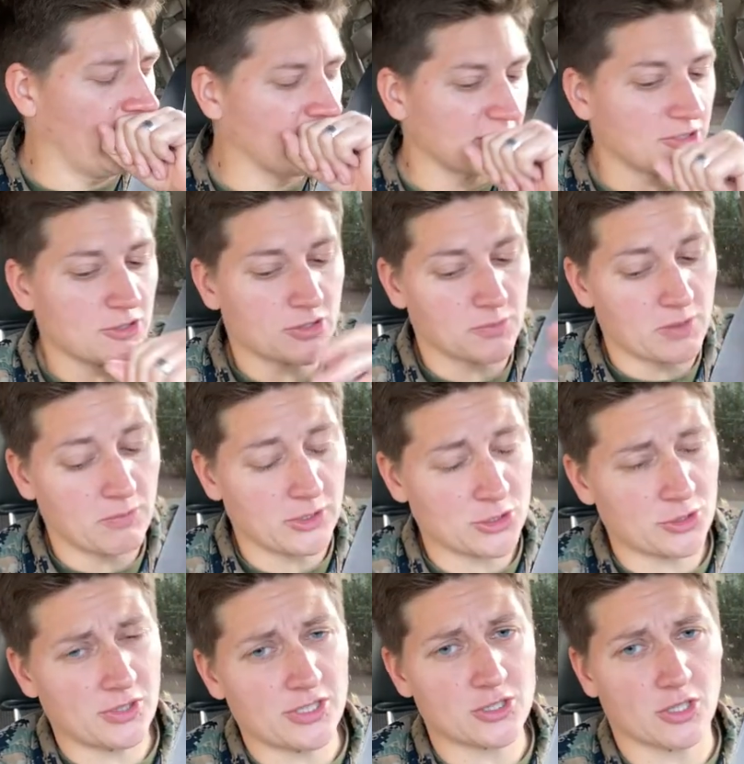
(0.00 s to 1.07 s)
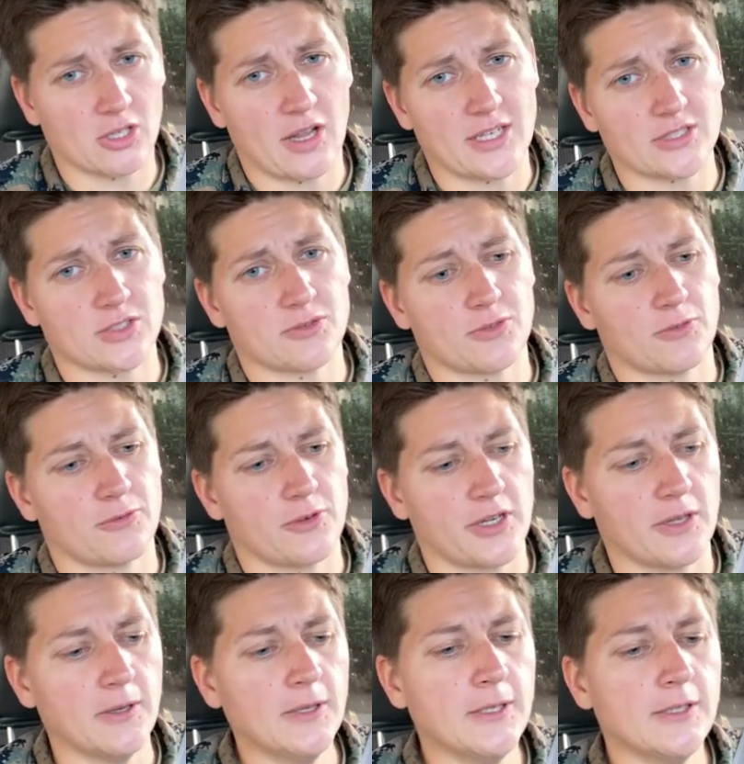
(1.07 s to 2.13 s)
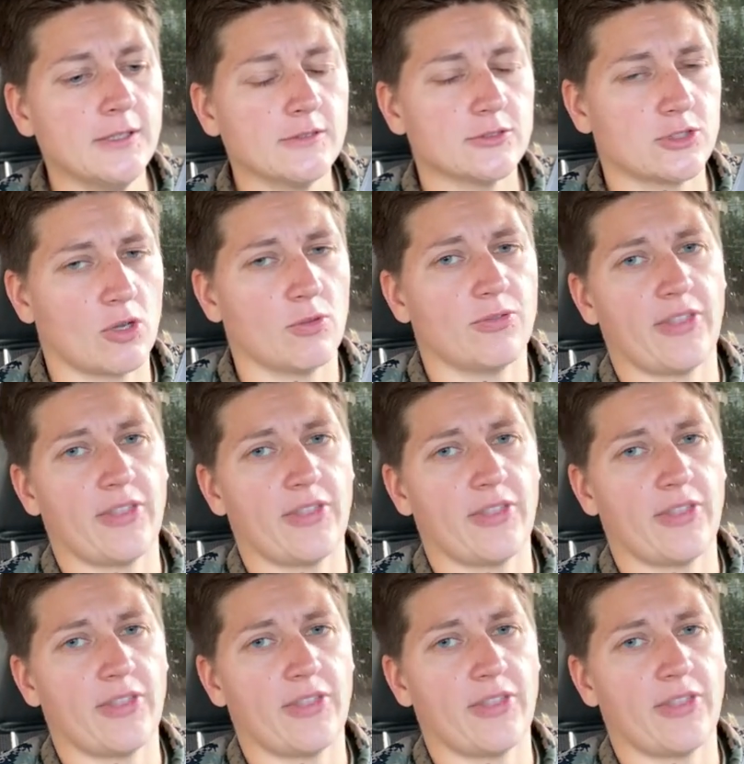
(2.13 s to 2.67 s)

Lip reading: Excuse me, but you get your glasses for free. So